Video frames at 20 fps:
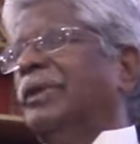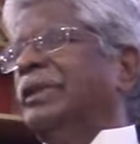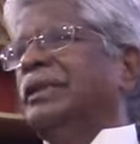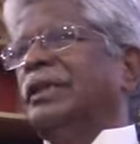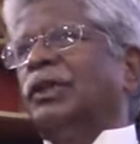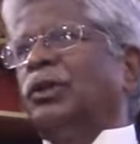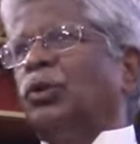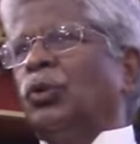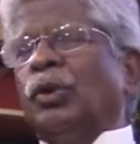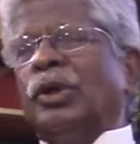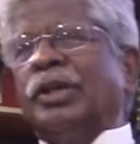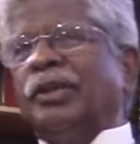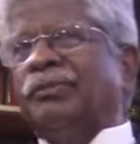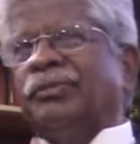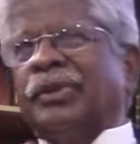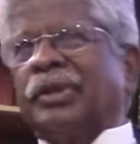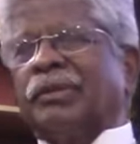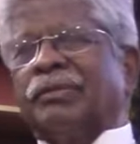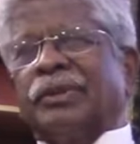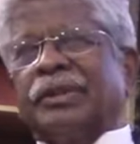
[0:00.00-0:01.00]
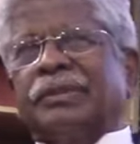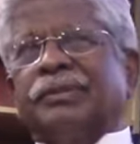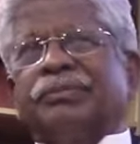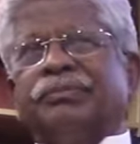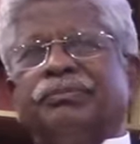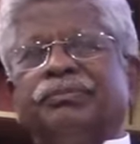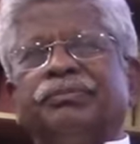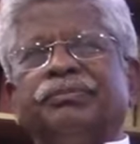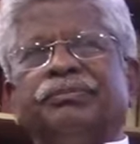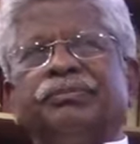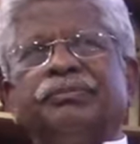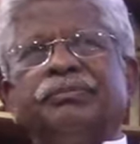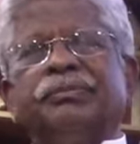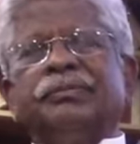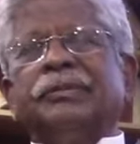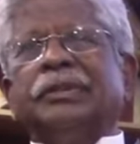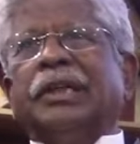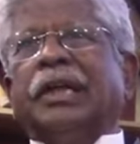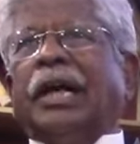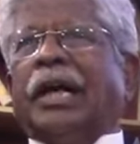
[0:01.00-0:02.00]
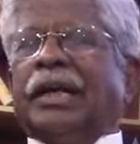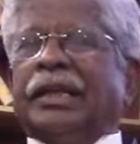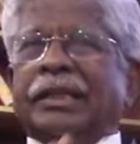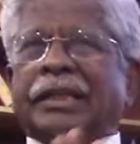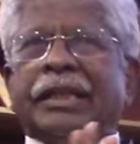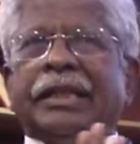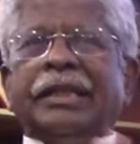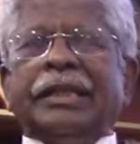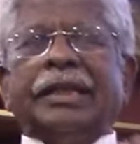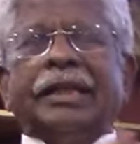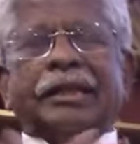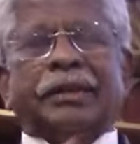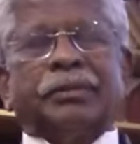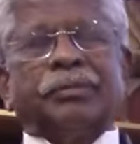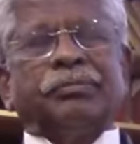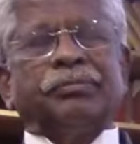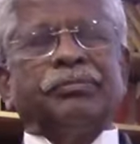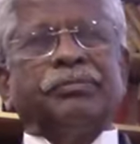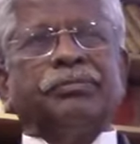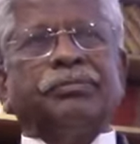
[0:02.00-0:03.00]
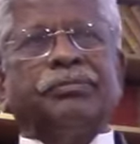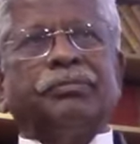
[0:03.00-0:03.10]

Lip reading: within 24 hours at any rate.